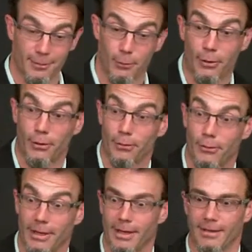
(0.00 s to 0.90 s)
Well,
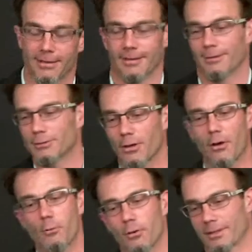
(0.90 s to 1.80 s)
okay, those
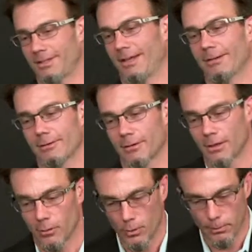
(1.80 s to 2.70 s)
all work together.
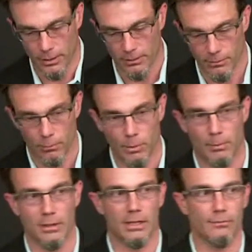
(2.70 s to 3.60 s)
We bring, we
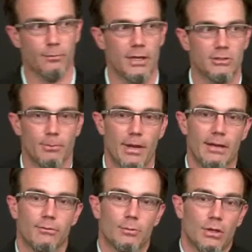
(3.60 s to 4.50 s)
bring information
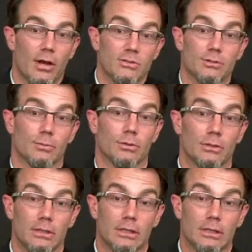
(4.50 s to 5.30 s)
back from the customer.